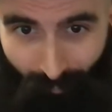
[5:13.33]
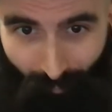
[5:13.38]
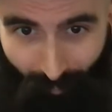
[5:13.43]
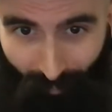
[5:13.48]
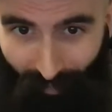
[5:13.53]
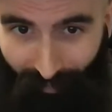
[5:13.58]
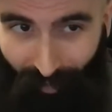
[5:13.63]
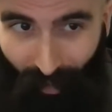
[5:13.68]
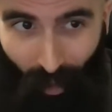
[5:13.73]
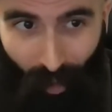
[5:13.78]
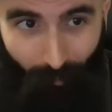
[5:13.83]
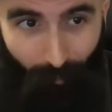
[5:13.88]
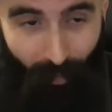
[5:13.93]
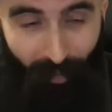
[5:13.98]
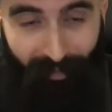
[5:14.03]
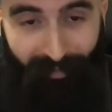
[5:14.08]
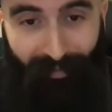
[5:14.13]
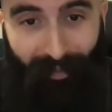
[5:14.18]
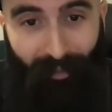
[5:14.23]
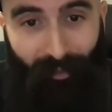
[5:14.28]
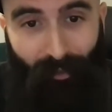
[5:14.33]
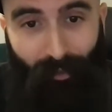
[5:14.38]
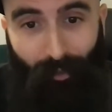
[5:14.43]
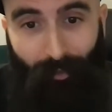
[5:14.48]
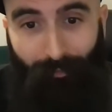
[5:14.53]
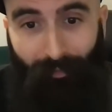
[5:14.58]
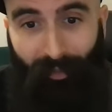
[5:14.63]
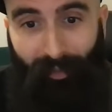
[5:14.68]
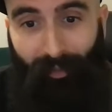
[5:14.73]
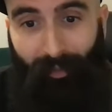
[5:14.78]
the harmonization
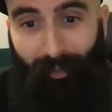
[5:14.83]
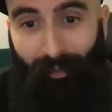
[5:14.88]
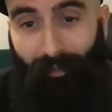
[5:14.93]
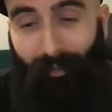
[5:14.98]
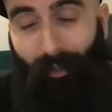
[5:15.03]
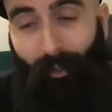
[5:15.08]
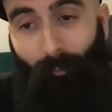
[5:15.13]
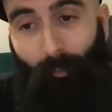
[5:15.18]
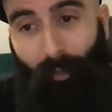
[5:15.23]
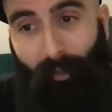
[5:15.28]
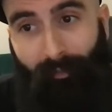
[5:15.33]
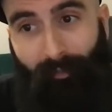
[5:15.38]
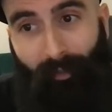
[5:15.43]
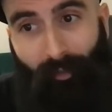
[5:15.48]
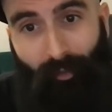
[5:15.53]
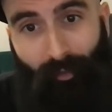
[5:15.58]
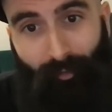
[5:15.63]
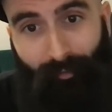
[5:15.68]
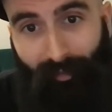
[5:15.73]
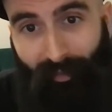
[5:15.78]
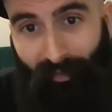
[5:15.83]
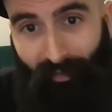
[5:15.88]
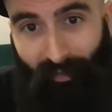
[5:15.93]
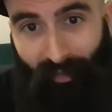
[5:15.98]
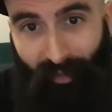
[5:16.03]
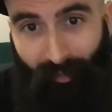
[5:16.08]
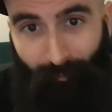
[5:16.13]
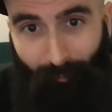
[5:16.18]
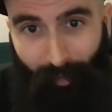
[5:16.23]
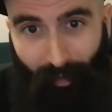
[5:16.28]
of the key, the harmonization of the
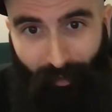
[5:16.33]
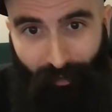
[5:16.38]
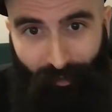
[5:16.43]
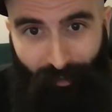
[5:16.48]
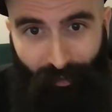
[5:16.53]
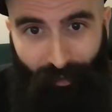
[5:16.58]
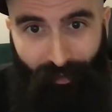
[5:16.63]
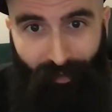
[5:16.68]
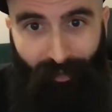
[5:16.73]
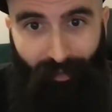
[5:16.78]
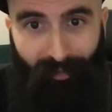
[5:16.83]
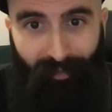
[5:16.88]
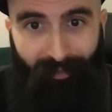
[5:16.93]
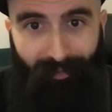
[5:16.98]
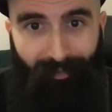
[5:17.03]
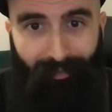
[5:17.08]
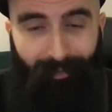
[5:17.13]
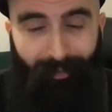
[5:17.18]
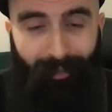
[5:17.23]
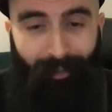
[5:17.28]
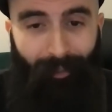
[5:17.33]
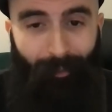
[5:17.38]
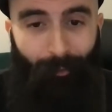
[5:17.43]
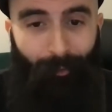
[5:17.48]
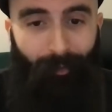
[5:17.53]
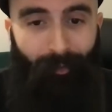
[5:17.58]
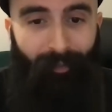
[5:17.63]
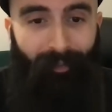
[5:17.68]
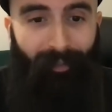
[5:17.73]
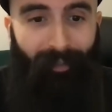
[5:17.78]
C major
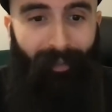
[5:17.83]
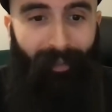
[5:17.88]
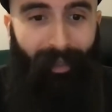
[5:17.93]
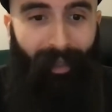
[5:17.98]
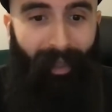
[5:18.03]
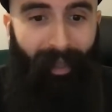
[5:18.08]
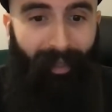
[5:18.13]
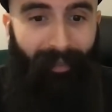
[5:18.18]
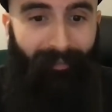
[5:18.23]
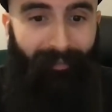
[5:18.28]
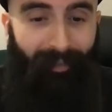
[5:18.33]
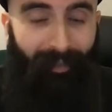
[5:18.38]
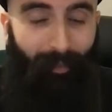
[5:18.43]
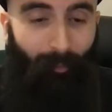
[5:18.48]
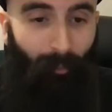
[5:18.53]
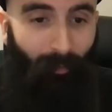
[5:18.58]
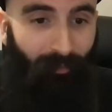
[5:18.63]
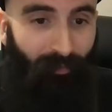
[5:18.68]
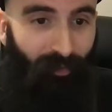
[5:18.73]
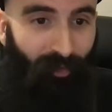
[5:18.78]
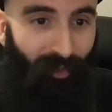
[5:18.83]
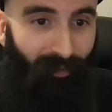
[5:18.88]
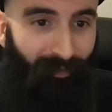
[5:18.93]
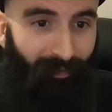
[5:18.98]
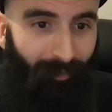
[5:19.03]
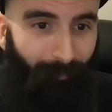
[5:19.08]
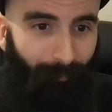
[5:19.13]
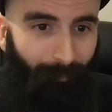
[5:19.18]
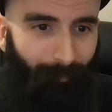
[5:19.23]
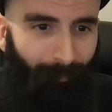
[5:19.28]
scale, and it was
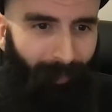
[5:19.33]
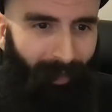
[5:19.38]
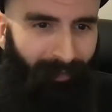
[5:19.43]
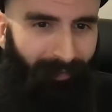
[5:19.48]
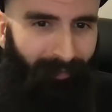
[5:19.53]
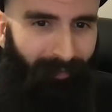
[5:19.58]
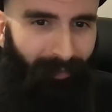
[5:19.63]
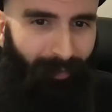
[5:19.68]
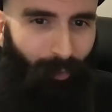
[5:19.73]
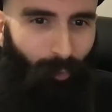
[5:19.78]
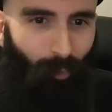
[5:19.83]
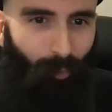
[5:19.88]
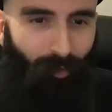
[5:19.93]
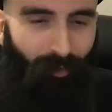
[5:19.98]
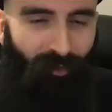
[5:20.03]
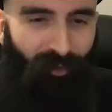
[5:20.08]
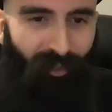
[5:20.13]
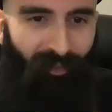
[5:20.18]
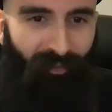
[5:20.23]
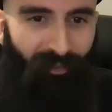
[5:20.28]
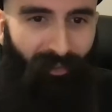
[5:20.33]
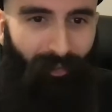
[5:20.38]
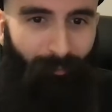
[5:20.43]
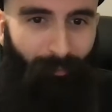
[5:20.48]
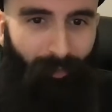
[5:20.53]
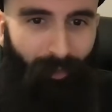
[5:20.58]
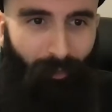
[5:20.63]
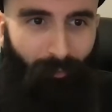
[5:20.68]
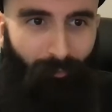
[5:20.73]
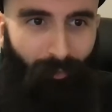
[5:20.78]
just a passing chord, just
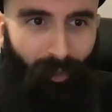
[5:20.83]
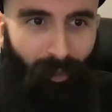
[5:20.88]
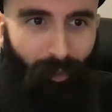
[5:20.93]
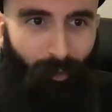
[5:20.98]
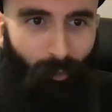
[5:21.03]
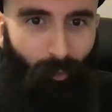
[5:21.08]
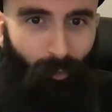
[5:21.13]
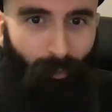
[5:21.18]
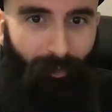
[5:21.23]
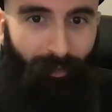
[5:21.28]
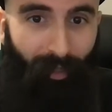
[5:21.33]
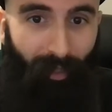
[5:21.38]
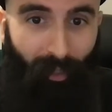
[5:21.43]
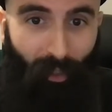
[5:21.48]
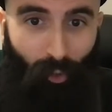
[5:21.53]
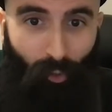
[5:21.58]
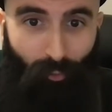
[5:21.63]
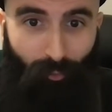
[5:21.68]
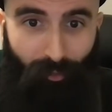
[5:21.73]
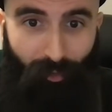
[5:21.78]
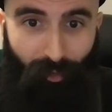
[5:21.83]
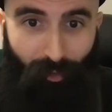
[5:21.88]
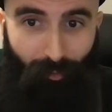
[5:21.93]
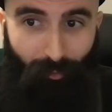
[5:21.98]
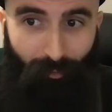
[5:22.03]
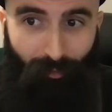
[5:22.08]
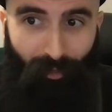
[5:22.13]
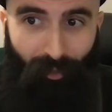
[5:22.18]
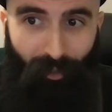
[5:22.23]
something really cool that I could use